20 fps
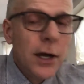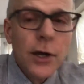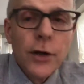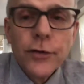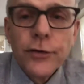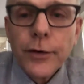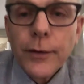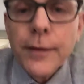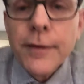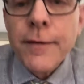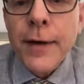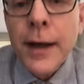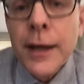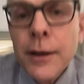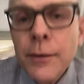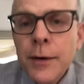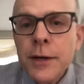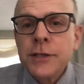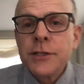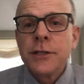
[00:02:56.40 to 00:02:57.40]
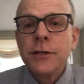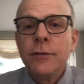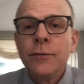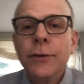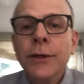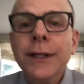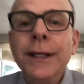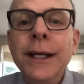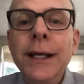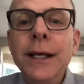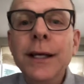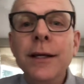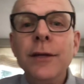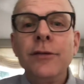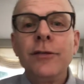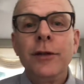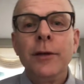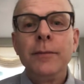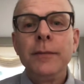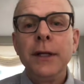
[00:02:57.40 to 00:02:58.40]
So evaluation really is
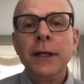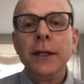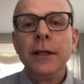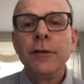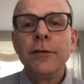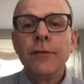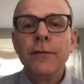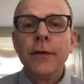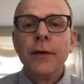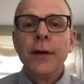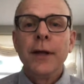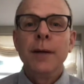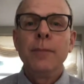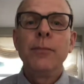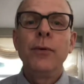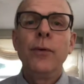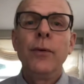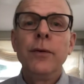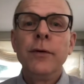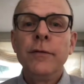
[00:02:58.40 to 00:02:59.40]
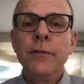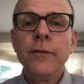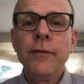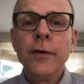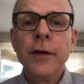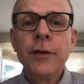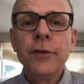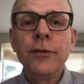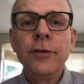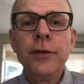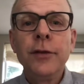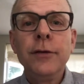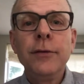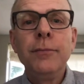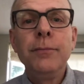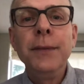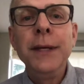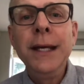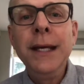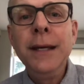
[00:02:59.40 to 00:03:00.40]
something that's very important for us to
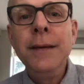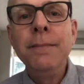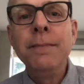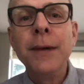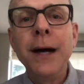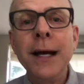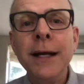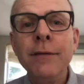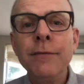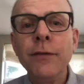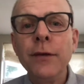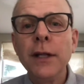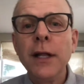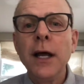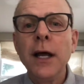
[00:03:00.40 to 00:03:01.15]
be mindful